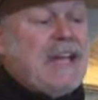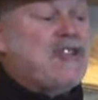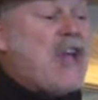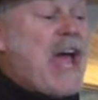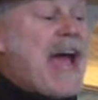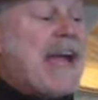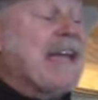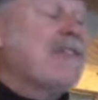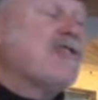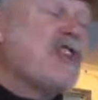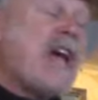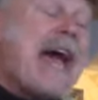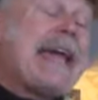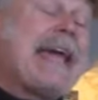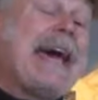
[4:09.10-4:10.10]
And Jack,
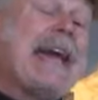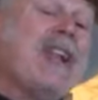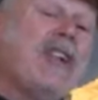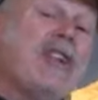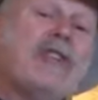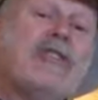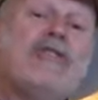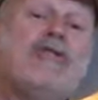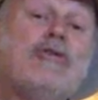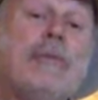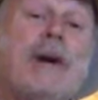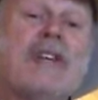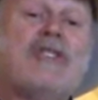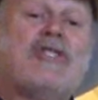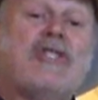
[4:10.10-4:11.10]
Jack had a little too
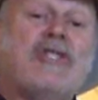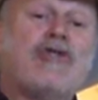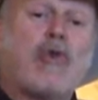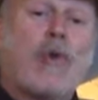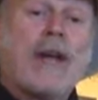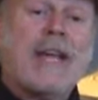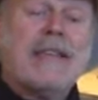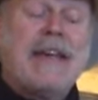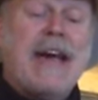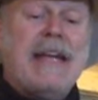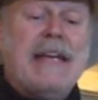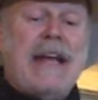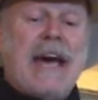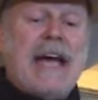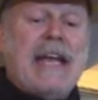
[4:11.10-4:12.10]
much to drink
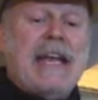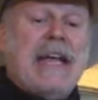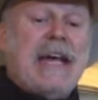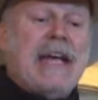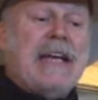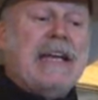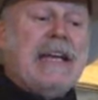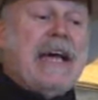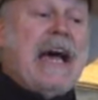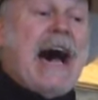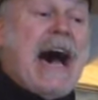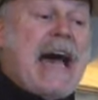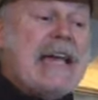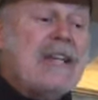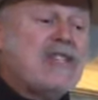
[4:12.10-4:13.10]
that night, and
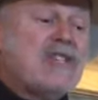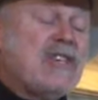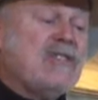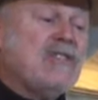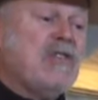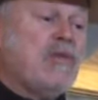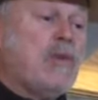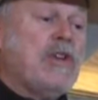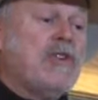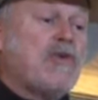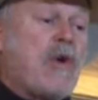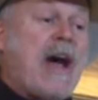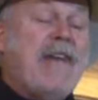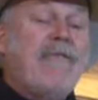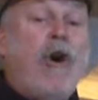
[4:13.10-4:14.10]
I insisted we
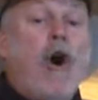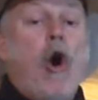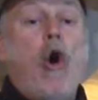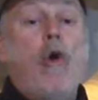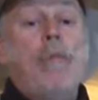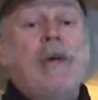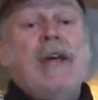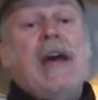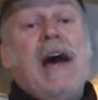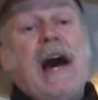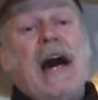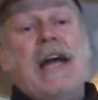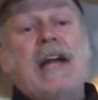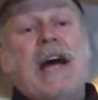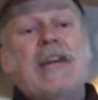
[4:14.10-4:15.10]
drive home.
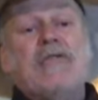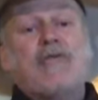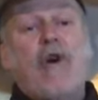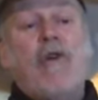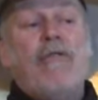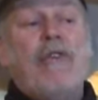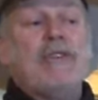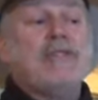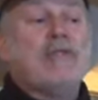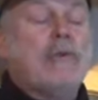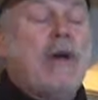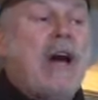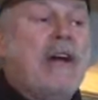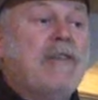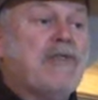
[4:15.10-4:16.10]
I, I drove us
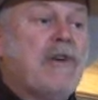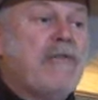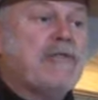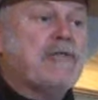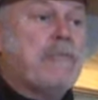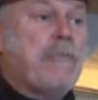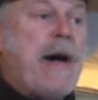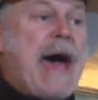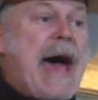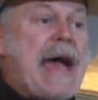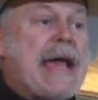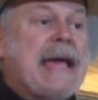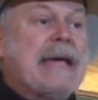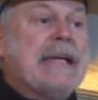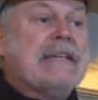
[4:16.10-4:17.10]
I drove us
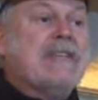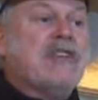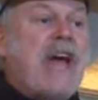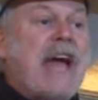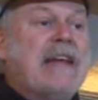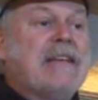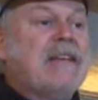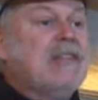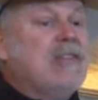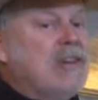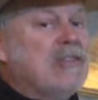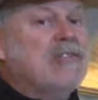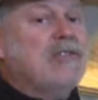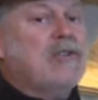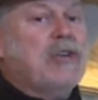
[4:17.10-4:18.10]
back, and Jack didn't
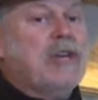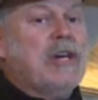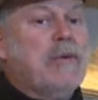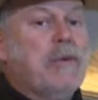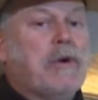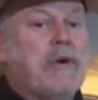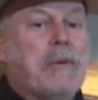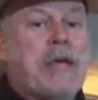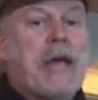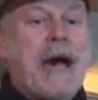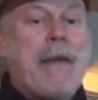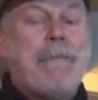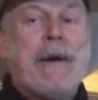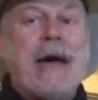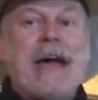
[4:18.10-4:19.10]
look too good when we
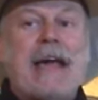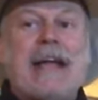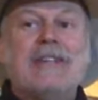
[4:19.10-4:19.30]
got back.